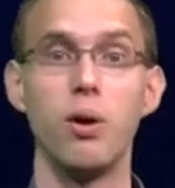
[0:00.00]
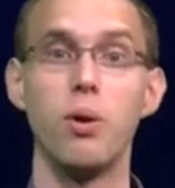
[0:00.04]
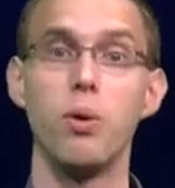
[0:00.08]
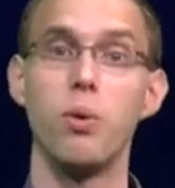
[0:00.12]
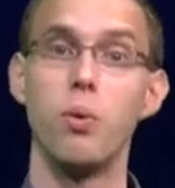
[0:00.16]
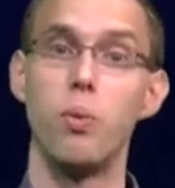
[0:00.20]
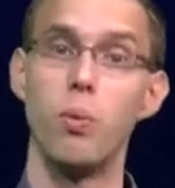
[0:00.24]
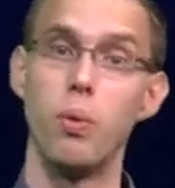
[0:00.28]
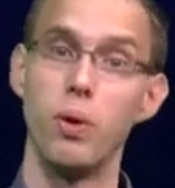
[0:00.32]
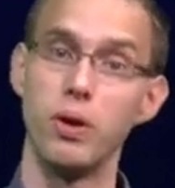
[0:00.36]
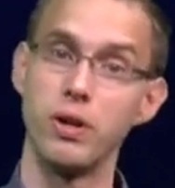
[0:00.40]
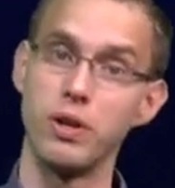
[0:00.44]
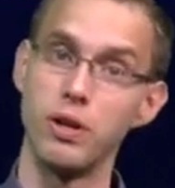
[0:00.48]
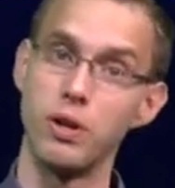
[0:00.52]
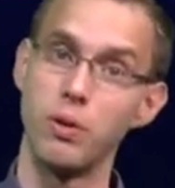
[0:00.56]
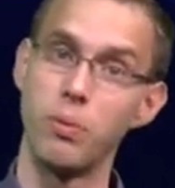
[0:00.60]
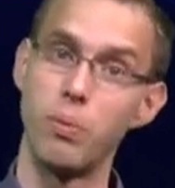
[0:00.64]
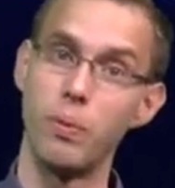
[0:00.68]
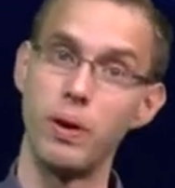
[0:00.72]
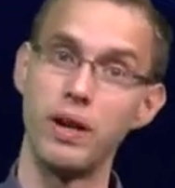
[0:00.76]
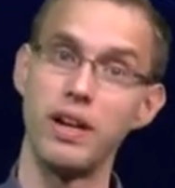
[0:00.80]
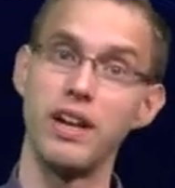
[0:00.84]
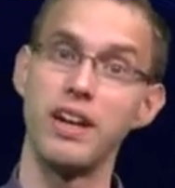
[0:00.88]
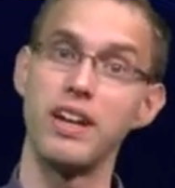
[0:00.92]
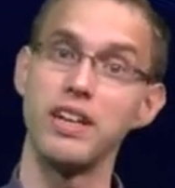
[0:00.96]
wonder
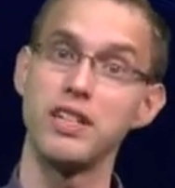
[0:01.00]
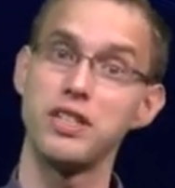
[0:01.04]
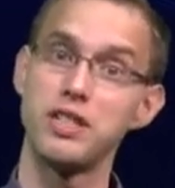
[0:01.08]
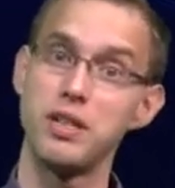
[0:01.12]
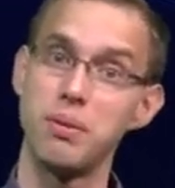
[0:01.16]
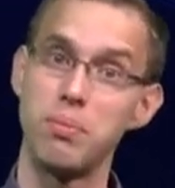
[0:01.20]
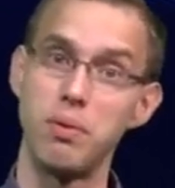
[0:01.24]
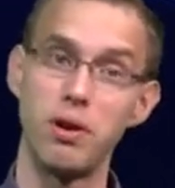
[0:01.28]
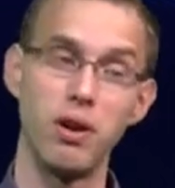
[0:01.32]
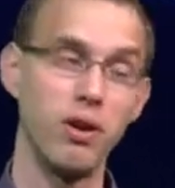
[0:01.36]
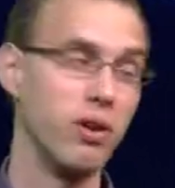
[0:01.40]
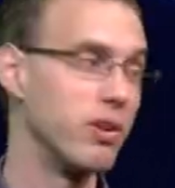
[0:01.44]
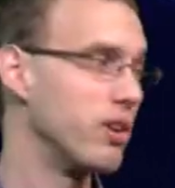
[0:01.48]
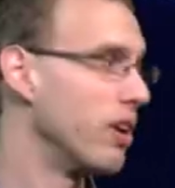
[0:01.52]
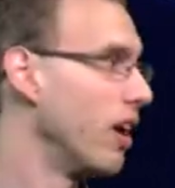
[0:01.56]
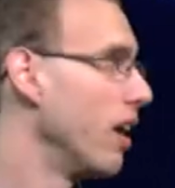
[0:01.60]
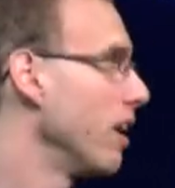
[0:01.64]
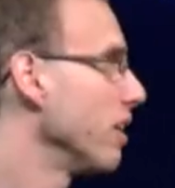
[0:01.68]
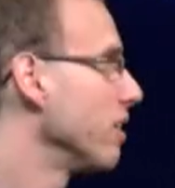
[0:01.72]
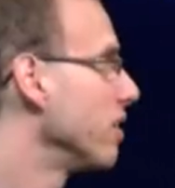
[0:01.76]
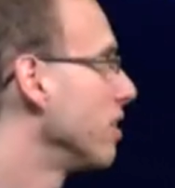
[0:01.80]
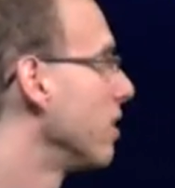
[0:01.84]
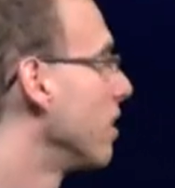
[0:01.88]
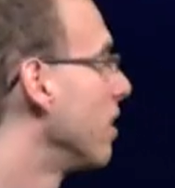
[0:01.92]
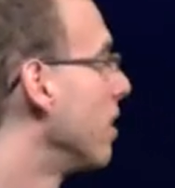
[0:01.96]
whether they are similar or
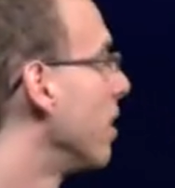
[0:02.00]
not.